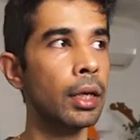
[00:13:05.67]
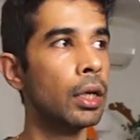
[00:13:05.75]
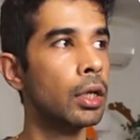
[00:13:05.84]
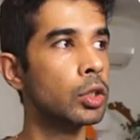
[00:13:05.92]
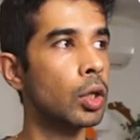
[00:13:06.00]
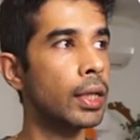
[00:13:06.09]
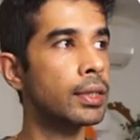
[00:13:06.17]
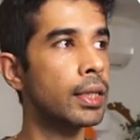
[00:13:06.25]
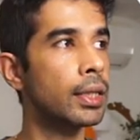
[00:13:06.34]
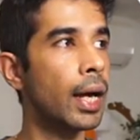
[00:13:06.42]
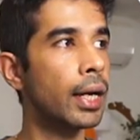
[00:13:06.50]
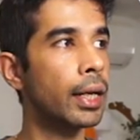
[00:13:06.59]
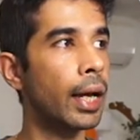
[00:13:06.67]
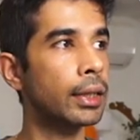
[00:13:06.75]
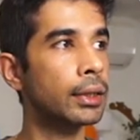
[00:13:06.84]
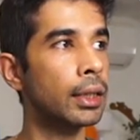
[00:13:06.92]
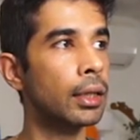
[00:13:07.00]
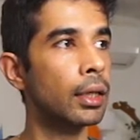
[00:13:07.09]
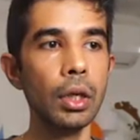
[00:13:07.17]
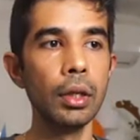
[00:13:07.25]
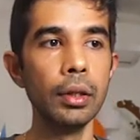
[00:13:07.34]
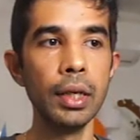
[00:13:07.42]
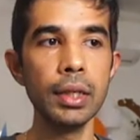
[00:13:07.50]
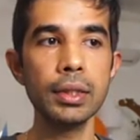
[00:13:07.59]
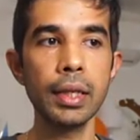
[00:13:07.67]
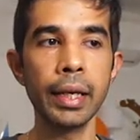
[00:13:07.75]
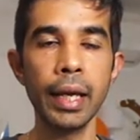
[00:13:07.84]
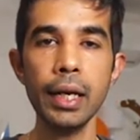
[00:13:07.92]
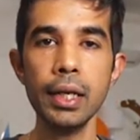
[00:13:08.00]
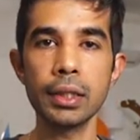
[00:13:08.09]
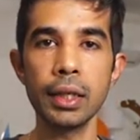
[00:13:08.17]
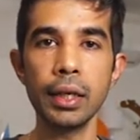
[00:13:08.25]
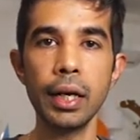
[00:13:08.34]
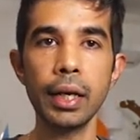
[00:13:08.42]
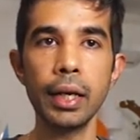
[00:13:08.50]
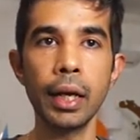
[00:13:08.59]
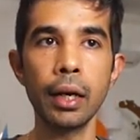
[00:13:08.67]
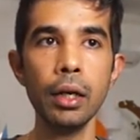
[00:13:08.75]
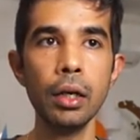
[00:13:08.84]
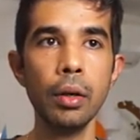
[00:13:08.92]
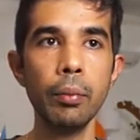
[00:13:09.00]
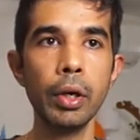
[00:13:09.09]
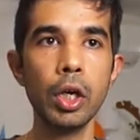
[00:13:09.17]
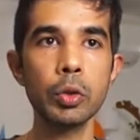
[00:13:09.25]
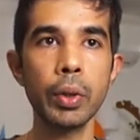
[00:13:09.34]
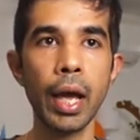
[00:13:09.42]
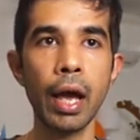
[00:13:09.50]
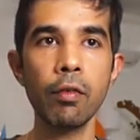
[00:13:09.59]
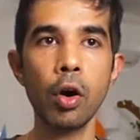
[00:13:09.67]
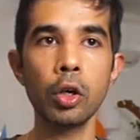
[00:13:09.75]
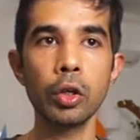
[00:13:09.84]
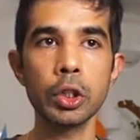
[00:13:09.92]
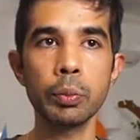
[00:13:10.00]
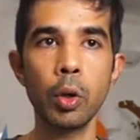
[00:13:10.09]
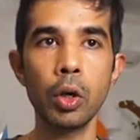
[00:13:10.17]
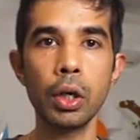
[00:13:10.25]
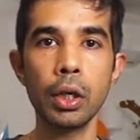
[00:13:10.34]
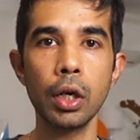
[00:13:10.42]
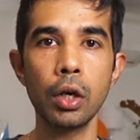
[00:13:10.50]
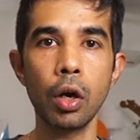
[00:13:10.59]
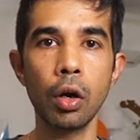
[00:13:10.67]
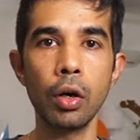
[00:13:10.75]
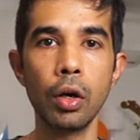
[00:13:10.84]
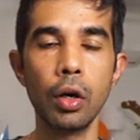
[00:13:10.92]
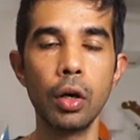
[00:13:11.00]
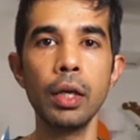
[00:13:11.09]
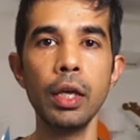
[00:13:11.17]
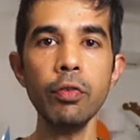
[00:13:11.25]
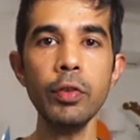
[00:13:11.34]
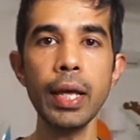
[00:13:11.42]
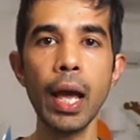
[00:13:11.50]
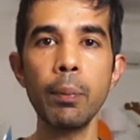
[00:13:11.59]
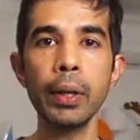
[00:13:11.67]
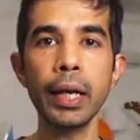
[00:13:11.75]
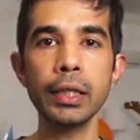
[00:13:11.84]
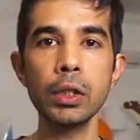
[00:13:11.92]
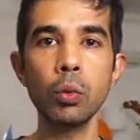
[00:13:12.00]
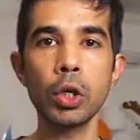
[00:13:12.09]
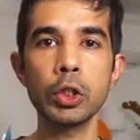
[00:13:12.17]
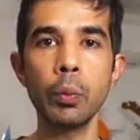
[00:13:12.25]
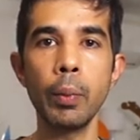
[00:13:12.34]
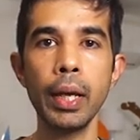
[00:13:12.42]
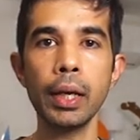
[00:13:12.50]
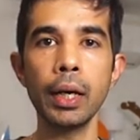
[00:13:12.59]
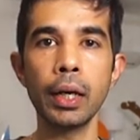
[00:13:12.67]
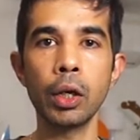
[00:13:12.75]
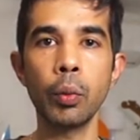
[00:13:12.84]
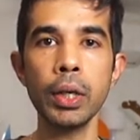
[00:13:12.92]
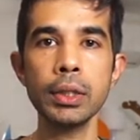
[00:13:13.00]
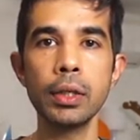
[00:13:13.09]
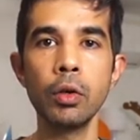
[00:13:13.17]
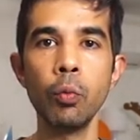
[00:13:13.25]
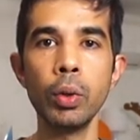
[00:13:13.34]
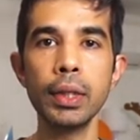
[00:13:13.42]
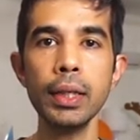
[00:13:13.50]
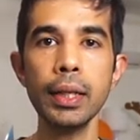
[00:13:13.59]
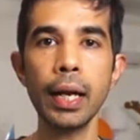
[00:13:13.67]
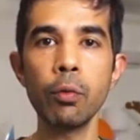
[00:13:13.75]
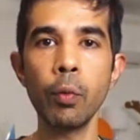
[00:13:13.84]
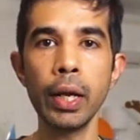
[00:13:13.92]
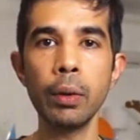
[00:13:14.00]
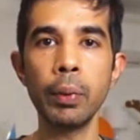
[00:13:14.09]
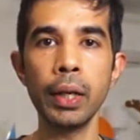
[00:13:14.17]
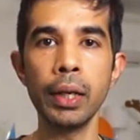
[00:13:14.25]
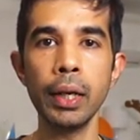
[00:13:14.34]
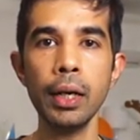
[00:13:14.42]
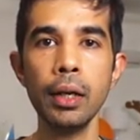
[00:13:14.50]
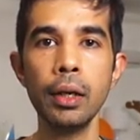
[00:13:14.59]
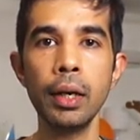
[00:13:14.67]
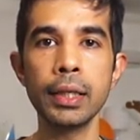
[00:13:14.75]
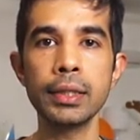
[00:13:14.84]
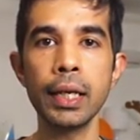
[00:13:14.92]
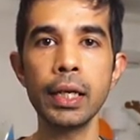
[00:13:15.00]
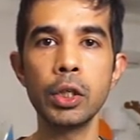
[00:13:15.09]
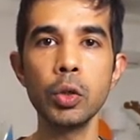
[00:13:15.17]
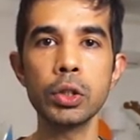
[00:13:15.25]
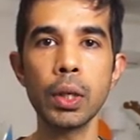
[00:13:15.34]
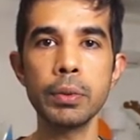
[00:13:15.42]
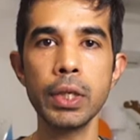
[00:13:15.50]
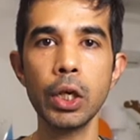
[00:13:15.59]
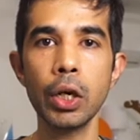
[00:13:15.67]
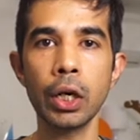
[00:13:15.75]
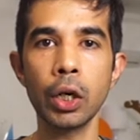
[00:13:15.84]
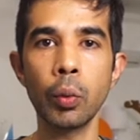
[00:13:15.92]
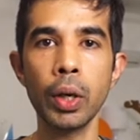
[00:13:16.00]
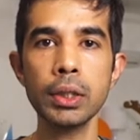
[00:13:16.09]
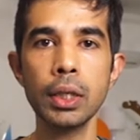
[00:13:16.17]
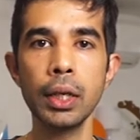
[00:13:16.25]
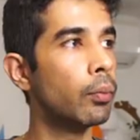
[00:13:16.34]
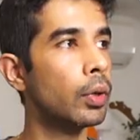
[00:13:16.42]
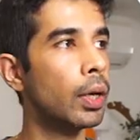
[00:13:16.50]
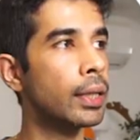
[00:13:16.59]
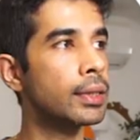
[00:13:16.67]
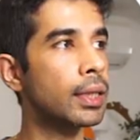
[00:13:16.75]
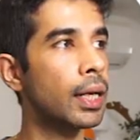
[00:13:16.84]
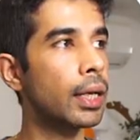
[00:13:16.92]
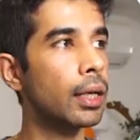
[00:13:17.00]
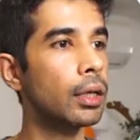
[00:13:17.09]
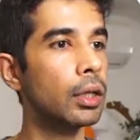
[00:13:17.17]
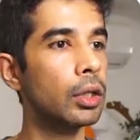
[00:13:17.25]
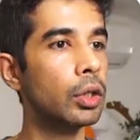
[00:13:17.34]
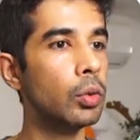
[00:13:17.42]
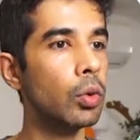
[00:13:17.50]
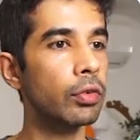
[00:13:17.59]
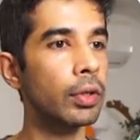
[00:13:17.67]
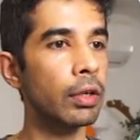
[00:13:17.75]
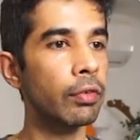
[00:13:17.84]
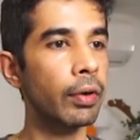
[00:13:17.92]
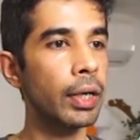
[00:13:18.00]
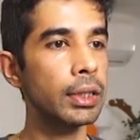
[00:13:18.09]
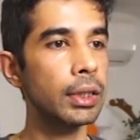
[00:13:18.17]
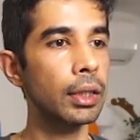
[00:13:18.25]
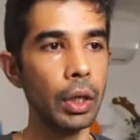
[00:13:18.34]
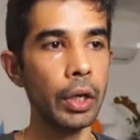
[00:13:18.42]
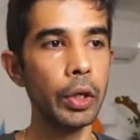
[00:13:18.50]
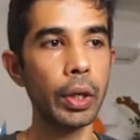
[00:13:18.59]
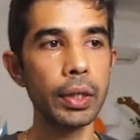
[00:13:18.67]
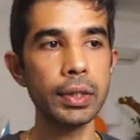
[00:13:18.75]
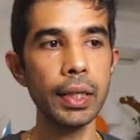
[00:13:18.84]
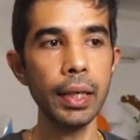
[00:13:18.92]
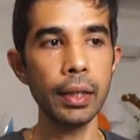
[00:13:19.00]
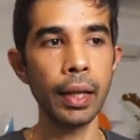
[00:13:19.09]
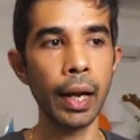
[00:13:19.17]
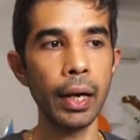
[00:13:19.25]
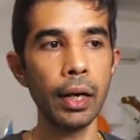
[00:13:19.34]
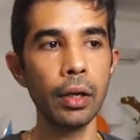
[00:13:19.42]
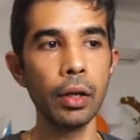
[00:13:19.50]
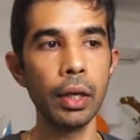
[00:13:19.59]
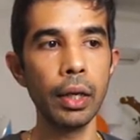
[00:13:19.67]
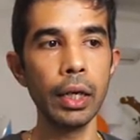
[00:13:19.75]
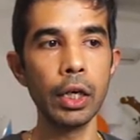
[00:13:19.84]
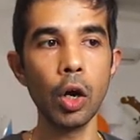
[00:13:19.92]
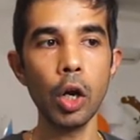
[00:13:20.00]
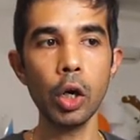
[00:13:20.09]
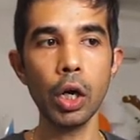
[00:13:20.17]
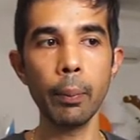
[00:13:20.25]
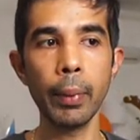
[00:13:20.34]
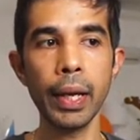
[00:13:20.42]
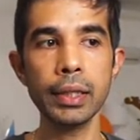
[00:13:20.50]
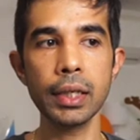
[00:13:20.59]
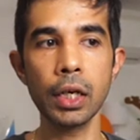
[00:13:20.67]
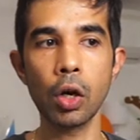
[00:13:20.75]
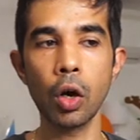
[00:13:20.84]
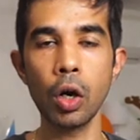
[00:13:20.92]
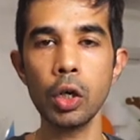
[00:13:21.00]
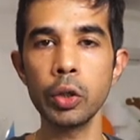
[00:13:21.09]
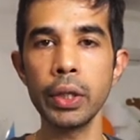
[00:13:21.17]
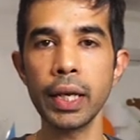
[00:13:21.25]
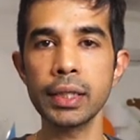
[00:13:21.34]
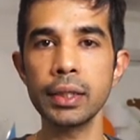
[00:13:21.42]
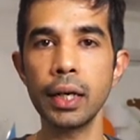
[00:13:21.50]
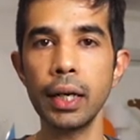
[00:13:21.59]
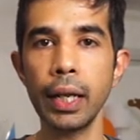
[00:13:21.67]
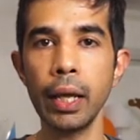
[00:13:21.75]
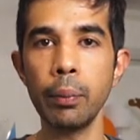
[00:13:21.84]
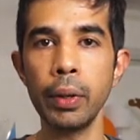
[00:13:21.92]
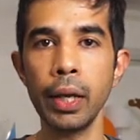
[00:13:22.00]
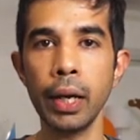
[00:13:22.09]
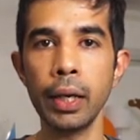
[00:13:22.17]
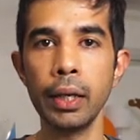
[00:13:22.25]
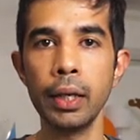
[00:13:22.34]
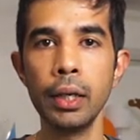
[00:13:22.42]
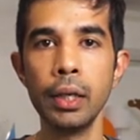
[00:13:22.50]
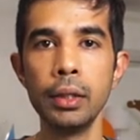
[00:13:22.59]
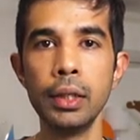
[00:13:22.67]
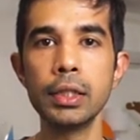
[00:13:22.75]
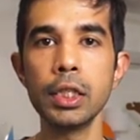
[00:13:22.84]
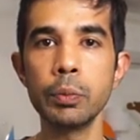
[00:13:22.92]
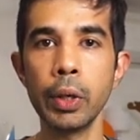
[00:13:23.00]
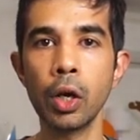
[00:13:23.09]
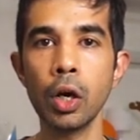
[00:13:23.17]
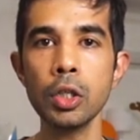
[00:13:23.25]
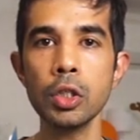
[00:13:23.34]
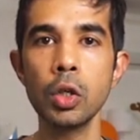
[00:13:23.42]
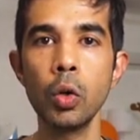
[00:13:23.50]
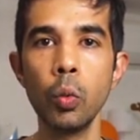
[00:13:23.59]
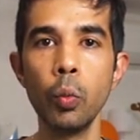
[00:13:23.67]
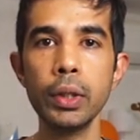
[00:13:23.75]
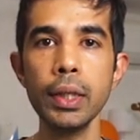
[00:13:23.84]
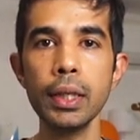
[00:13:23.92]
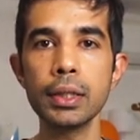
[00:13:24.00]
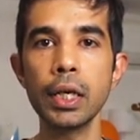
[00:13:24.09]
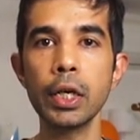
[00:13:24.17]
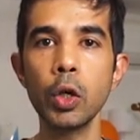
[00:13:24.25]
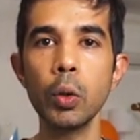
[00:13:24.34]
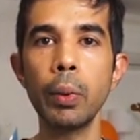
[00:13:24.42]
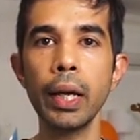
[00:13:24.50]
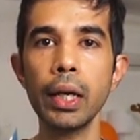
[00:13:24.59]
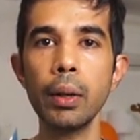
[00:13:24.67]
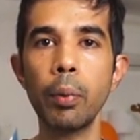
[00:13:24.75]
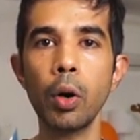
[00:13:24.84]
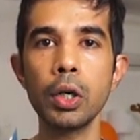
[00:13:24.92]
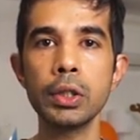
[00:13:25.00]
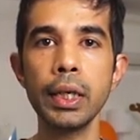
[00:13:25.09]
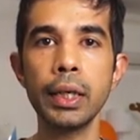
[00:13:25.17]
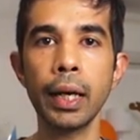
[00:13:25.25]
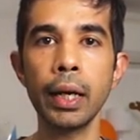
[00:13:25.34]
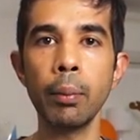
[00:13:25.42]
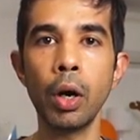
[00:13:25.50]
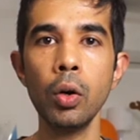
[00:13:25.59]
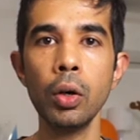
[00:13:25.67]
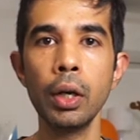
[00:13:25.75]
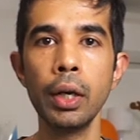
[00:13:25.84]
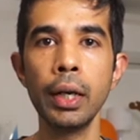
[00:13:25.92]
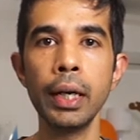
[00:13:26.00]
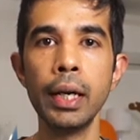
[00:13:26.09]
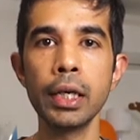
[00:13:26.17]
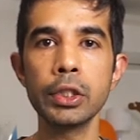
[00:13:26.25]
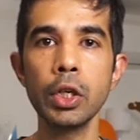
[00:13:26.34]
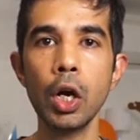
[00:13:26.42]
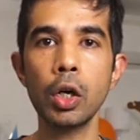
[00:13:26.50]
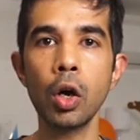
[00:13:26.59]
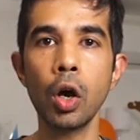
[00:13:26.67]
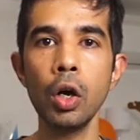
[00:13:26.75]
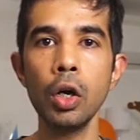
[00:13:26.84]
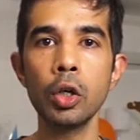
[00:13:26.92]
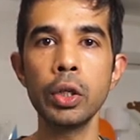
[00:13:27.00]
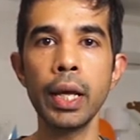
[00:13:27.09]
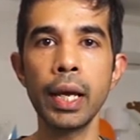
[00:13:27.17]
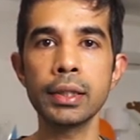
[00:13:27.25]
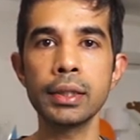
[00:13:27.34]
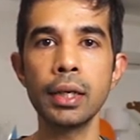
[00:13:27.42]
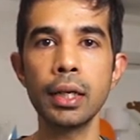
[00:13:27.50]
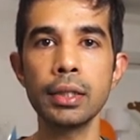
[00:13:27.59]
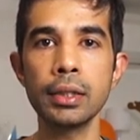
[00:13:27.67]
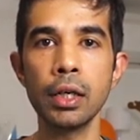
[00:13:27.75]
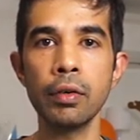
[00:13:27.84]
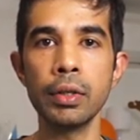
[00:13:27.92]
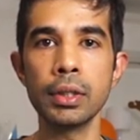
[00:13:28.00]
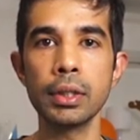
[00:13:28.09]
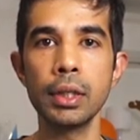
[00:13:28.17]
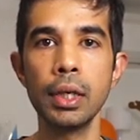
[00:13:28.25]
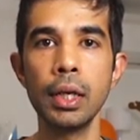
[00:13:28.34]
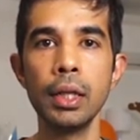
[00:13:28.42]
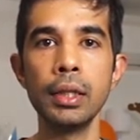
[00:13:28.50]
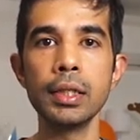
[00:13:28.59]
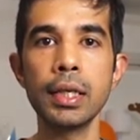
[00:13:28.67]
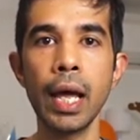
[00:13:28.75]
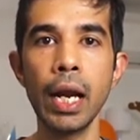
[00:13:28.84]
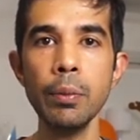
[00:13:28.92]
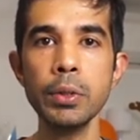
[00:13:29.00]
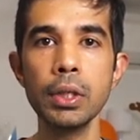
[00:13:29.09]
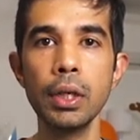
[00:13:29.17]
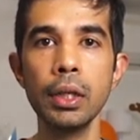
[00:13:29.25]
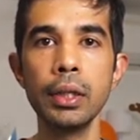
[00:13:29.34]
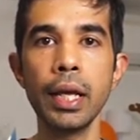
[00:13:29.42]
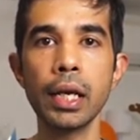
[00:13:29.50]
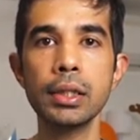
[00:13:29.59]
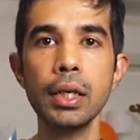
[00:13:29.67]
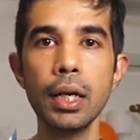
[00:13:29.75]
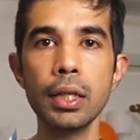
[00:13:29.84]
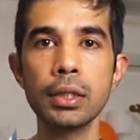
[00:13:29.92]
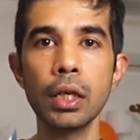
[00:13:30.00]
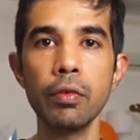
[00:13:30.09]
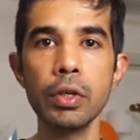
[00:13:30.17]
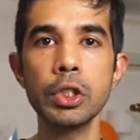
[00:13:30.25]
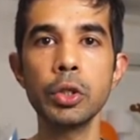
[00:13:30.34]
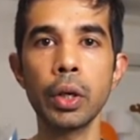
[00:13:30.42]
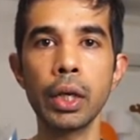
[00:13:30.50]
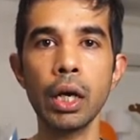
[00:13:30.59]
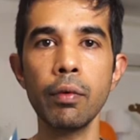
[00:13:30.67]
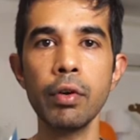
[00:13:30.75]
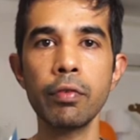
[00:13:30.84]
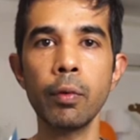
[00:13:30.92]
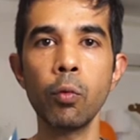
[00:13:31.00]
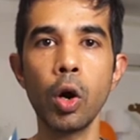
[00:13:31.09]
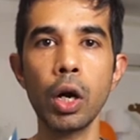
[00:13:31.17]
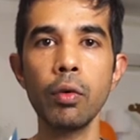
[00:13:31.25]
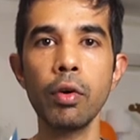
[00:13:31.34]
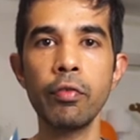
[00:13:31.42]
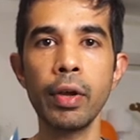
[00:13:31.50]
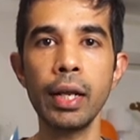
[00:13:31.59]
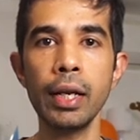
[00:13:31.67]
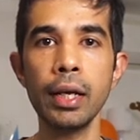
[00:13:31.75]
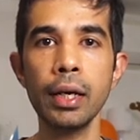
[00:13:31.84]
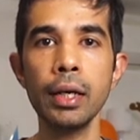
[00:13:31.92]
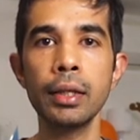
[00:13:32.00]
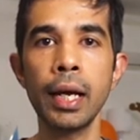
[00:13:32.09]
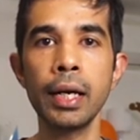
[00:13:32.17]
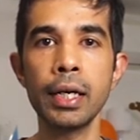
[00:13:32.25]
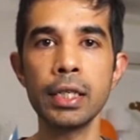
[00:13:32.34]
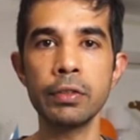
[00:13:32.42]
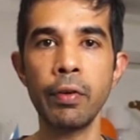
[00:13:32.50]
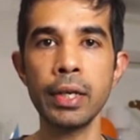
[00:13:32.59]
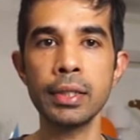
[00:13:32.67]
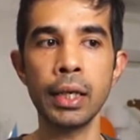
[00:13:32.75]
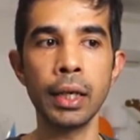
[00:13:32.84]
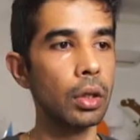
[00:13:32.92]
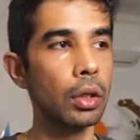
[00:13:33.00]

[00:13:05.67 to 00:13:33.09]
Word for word: So let's see that in action. This again is returning an error because we have autoresponder turned on. If the application was to make a request within that wait period, let's say two subsequent requests, let's click two of the refresh you can see that it no longer makes a call to the external API. This is because within the circuit breaker policy timeout, it does not call to the external service. This helps the external service to recover from whatever failure that it is facing.